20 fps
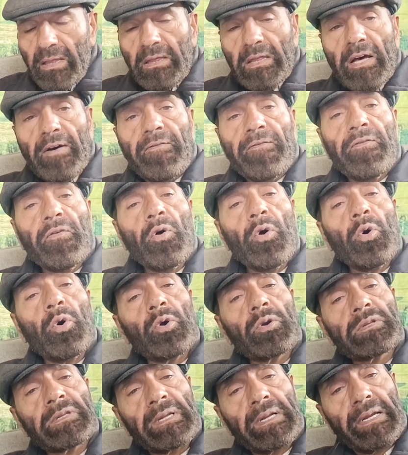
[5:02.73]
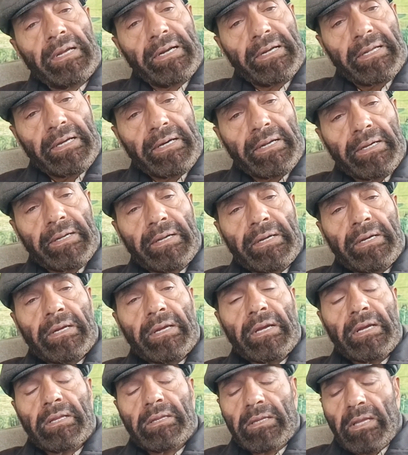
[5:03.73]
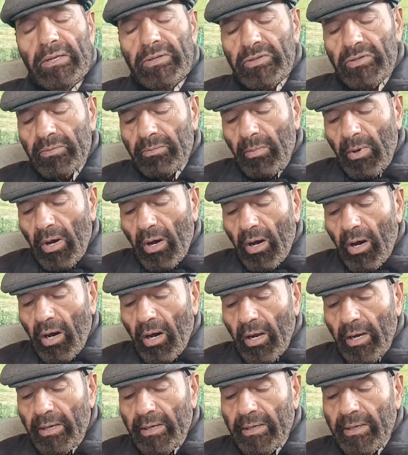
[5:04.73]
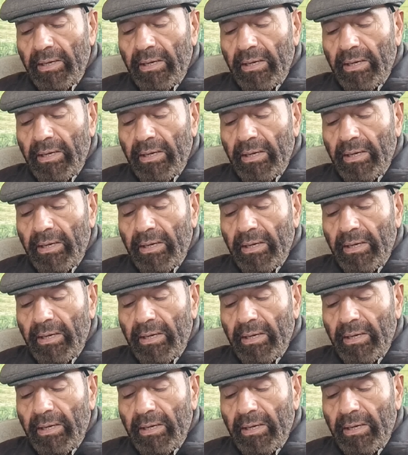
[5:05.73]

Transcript: The fourth letter in the SMART,